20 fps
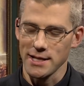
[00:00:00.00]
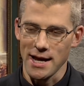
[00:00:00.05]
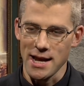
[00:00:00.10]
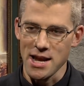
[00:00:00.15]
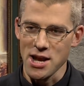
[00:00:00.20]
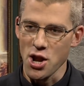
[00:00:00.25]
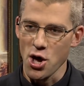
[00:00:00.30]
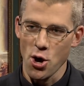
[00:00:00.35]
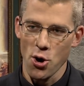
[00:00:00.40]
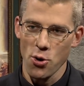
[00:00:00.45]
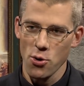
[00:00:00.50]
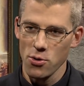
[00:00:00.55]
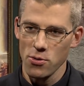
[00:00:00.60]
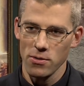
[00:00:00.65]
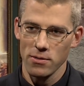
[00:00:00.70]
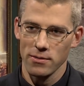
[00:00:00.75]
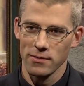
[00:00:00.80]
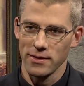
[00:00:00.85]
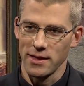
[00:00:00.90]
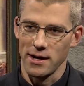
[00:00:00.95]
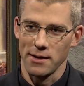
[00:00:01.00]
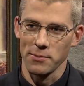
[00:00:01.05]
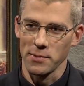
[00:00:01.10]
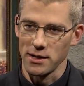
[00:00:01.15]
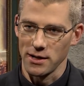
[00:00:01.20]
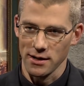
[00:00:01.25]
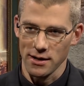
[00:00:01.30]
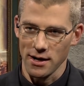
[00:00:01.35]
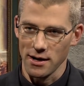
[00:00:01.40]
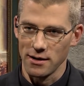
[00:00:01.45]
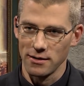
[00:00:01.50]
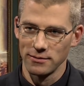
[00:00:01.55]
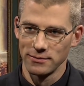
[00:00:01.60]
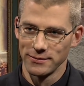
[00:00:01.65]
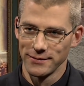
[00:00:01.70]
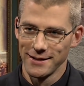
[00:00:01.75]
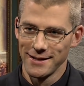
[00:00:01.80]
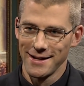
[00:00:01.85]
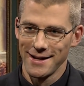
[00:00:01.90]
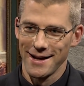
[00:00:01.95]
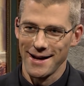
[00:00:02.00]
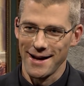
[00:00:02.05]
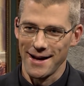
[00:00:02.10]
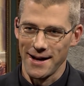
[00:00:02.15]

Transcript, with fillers: once I know, then I'm going to go. Mm.